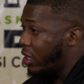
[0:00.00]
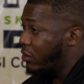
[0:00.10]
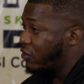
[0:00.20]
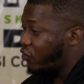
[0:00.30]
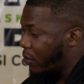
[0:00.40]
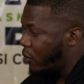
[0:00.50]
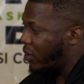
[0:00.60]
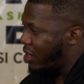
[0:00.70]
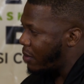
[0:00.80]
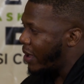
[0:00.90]
He distributes,
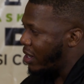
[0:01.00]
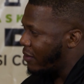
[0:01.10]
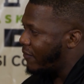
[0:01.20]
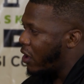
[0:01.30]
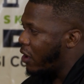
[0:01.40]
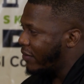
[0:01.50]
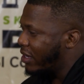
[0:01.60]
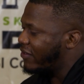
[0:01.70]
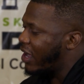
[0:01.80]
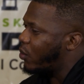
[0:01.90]
get everybody involved. He
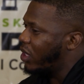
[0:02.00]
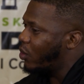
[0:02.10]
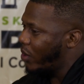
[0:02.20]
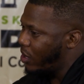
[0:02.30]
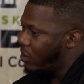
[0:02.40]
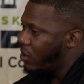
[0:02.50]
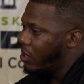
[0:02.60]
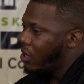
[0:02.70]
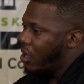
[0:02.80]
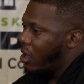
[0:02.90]
does that really well.
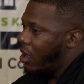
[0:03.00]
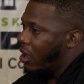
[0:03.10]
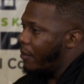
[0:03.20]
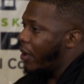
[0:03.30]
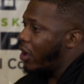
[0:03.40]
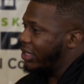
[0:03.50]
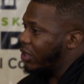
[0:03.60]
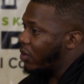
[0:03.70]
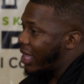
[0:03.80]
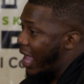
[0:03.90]
Um,
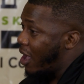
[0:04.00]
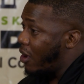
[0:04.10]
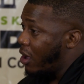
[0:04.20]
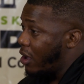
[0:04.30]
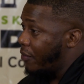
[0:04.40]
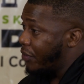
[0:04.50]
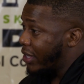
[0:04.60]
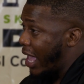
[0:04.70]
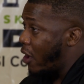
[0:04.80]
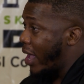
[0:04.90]
also, Kyle, uh,
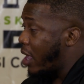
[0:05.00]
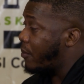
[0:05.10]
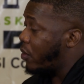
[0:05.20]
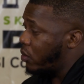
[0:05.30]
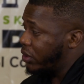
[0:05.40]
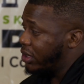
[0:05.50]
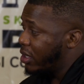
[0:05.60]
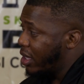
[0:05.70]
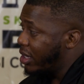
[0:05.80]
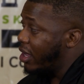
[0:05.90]
Kyle Ambrose,
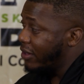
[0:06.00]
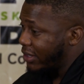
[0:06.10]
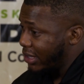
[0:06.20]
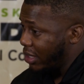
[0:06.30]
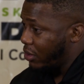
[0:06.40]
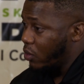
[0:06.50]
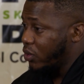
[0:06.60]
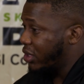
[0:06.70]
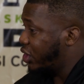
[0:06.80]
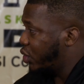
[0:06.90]
another senior
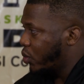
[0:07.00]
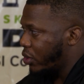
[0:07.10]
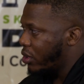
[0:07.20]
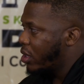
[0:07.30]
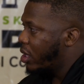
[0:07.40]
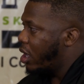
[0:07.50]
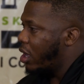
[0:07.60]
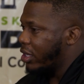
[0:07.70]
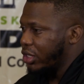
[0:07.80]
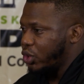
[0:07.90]
who's a shooter,
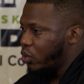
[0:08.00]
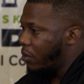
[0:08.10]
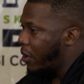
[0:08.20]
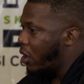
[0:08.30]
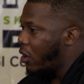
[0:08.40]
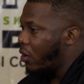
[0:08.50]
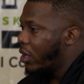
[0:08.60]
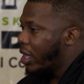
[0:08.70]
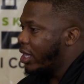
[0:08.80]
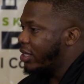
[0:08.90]
uh, can shoot the ball.
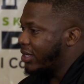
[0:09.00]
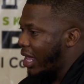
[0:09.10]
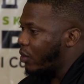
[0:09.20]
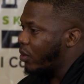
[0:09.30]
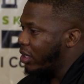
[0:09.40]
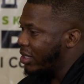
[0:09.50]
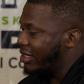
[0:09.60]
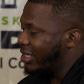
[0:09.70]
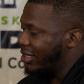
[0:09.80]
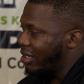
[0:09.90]
He shot it really
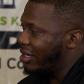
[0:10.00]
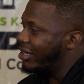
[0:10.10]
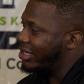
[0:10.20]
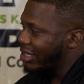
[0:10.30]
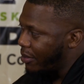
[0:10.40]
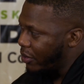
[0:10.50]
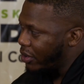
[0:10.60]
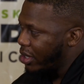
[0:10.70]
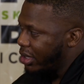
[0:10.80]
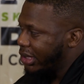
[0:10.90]
consistently this summer,
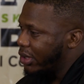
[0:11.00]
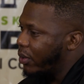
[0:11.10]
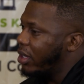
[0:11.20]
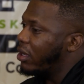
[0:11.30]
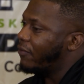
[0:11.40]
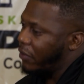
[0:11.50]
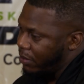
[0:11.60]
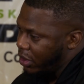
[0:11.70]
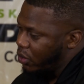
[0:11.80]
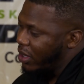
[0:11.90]
so we look for
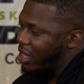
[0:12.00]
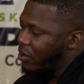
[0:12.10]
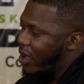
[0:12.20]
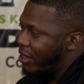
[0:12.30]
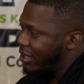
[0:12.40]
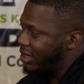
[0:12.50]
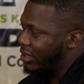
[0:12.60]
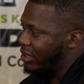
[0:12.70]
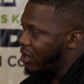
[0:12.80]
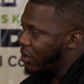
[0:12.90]
him to do that throughout the
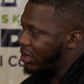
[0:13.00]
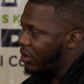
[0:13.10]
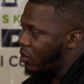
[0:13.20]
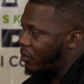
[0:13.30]
season also.